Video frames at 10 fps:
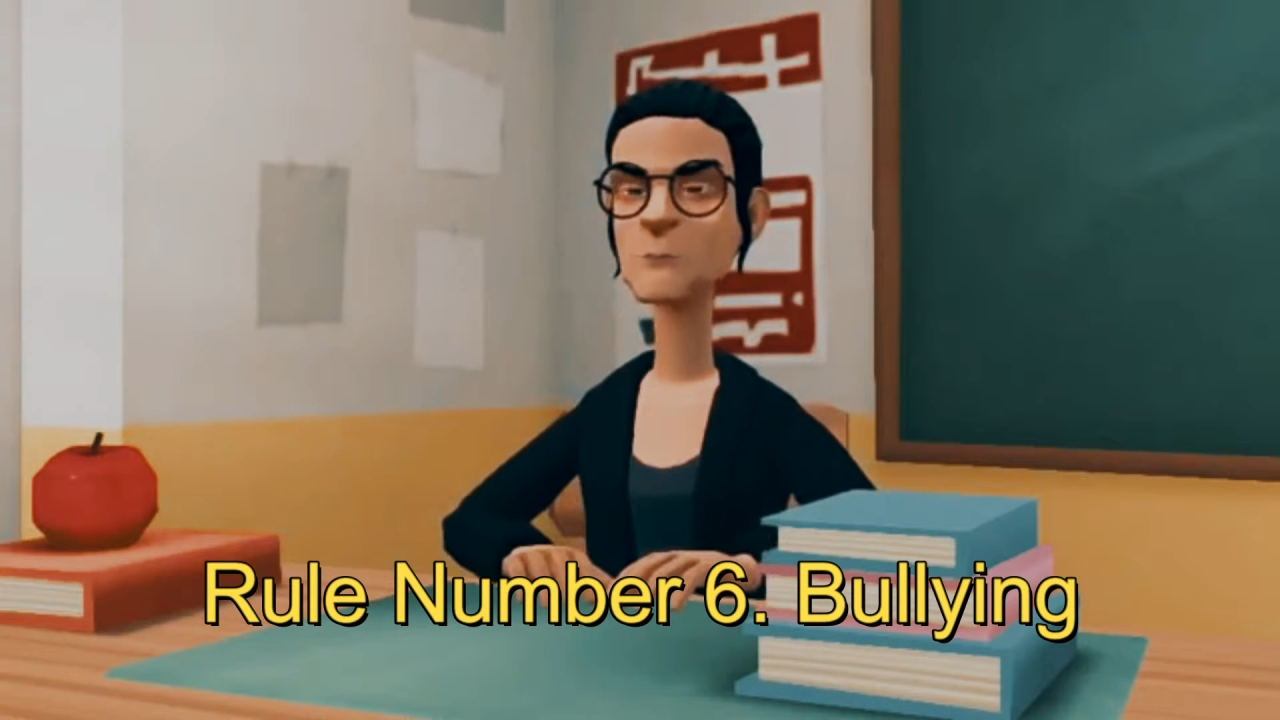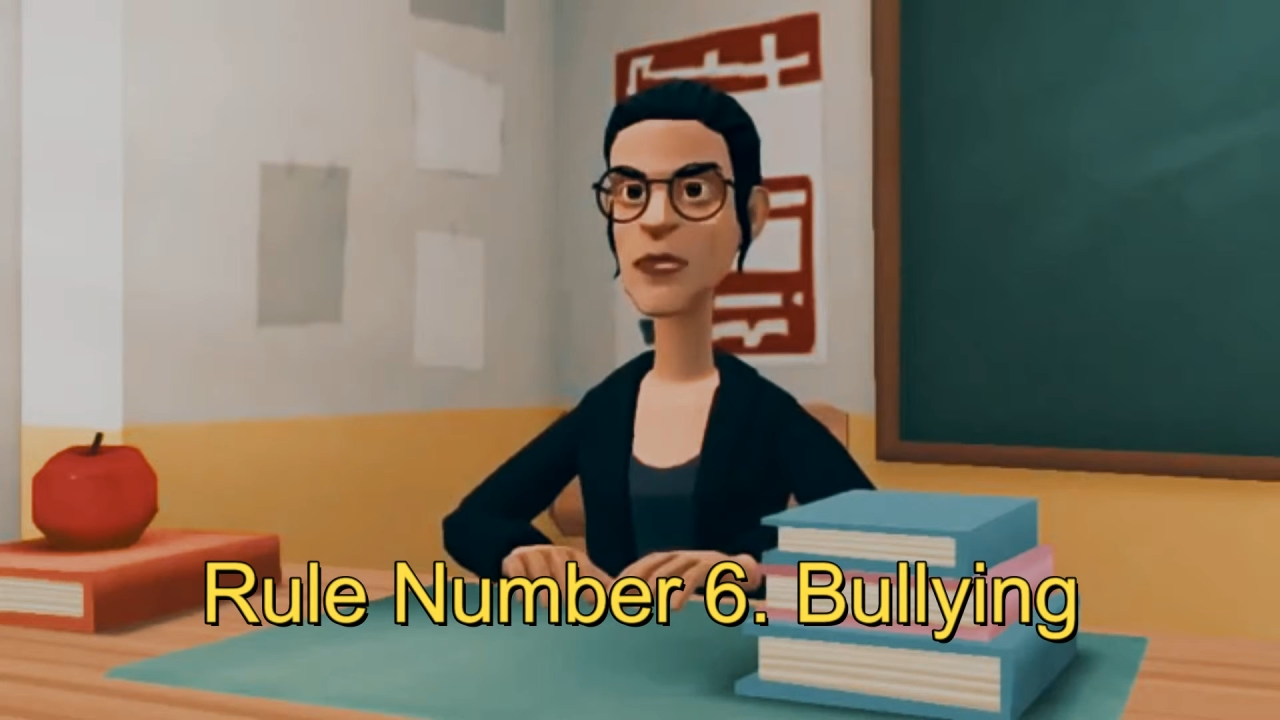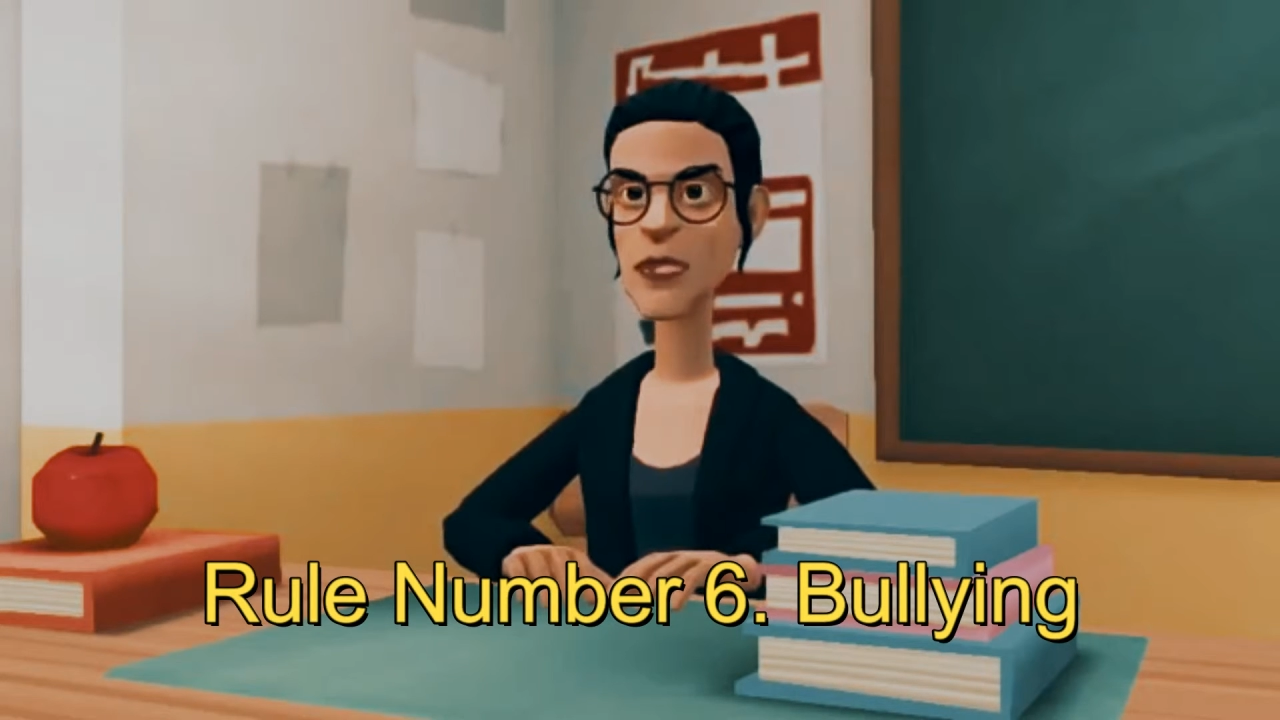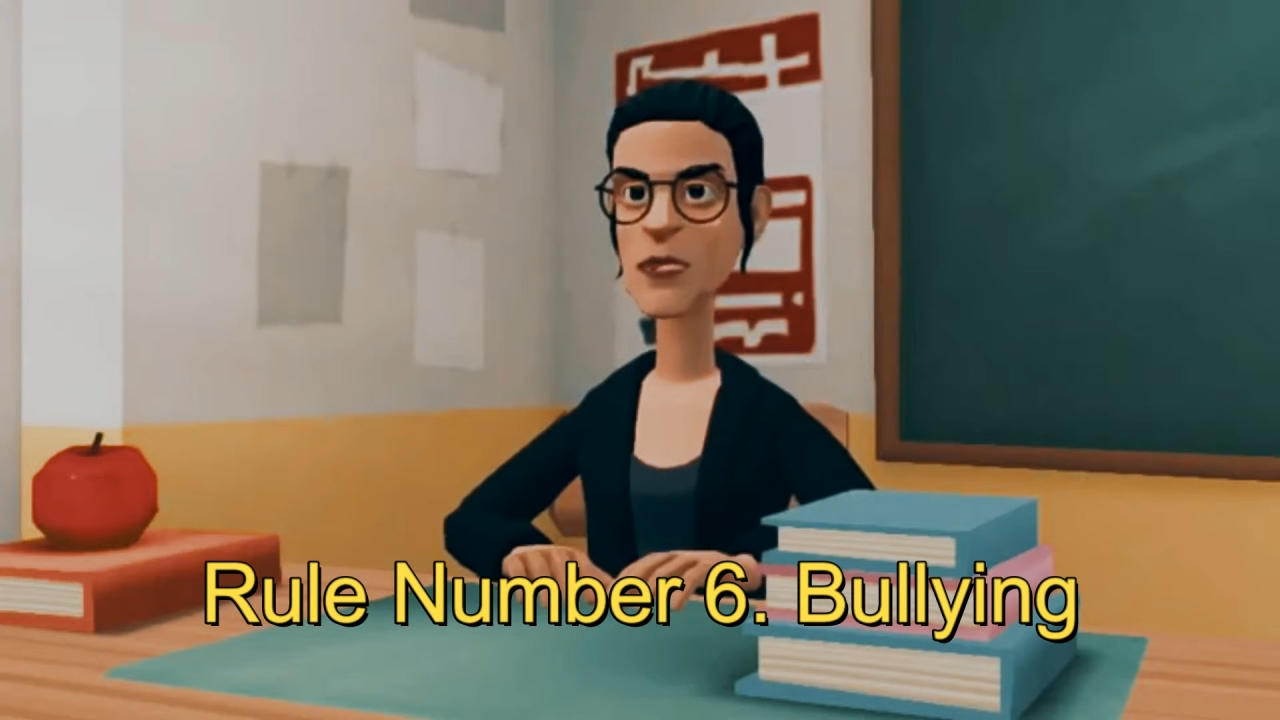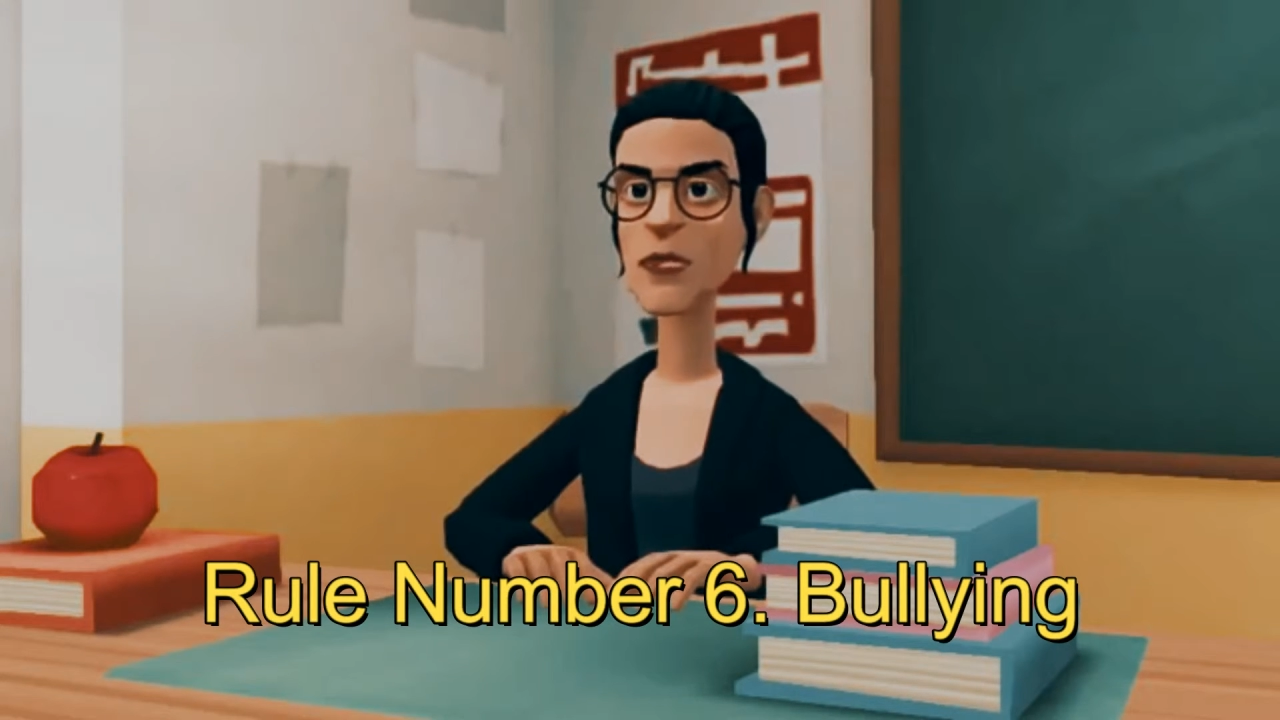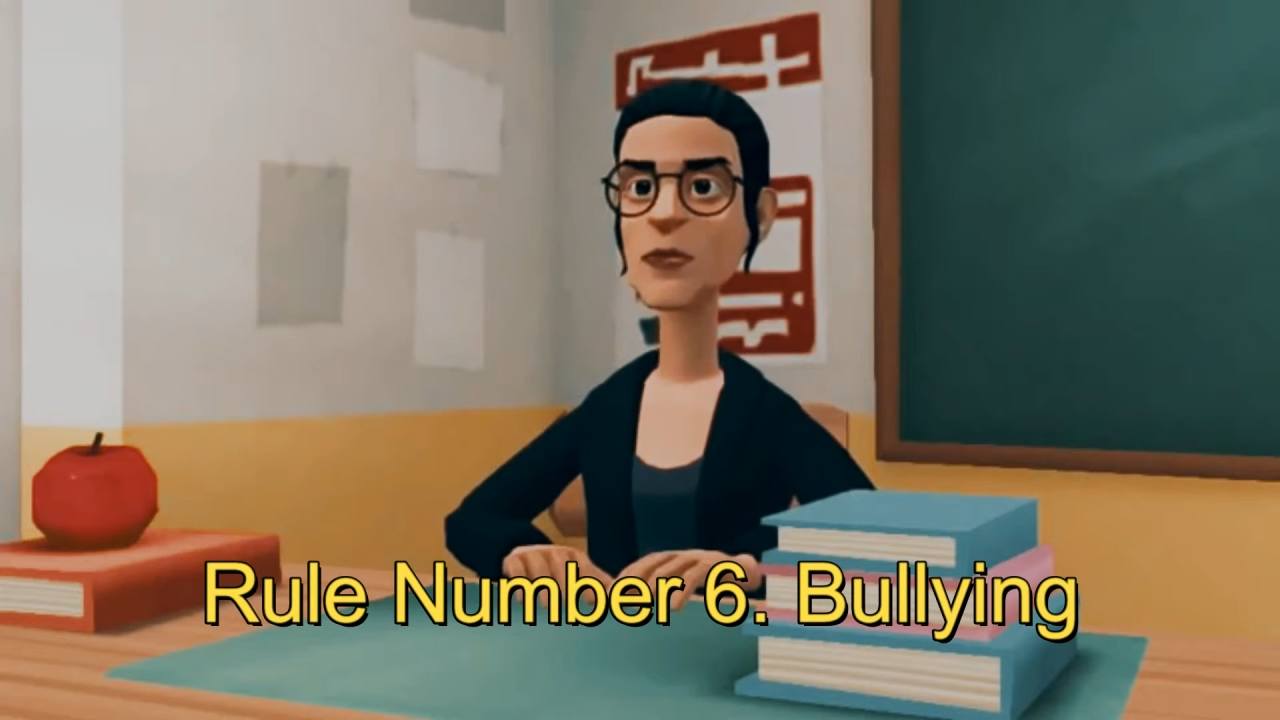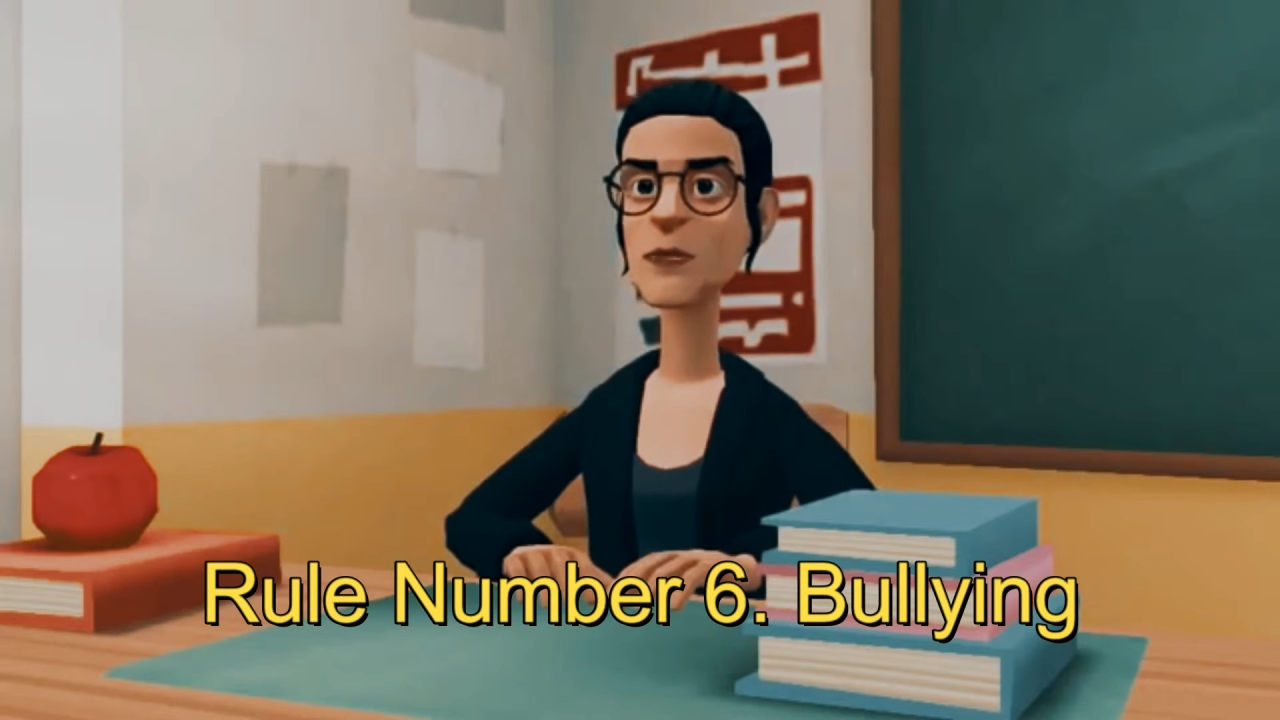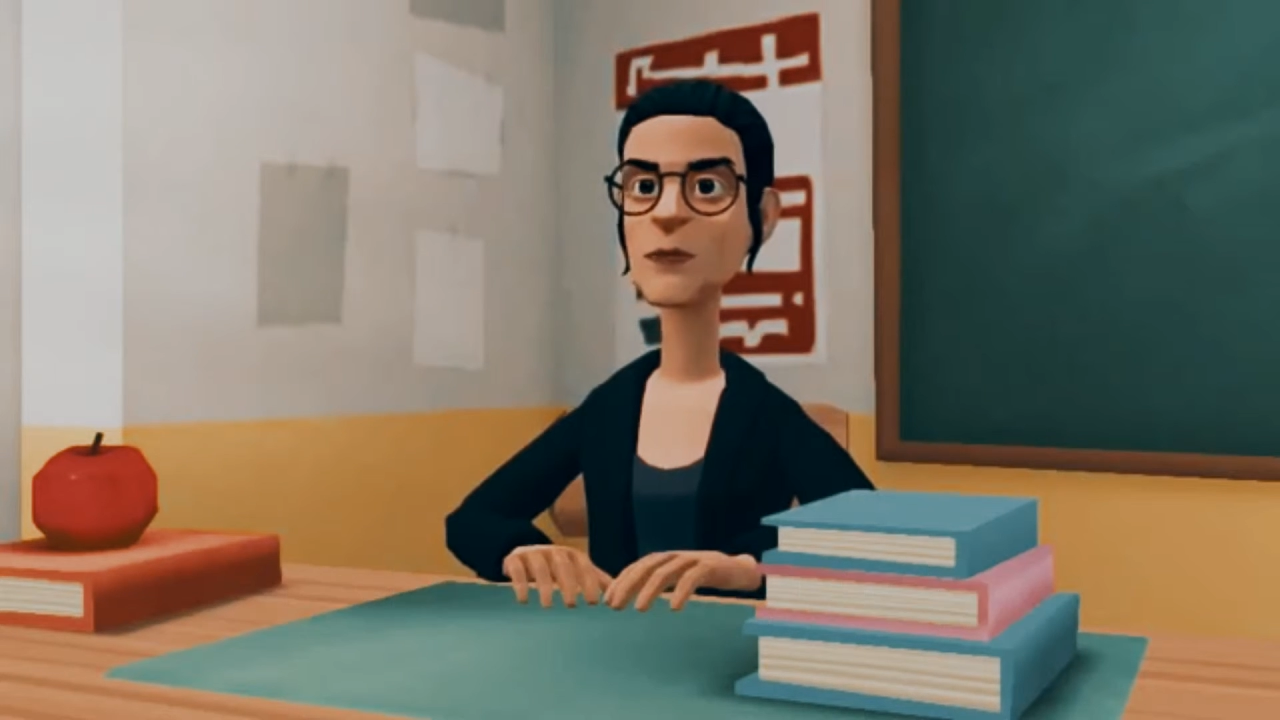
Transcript: Bullying.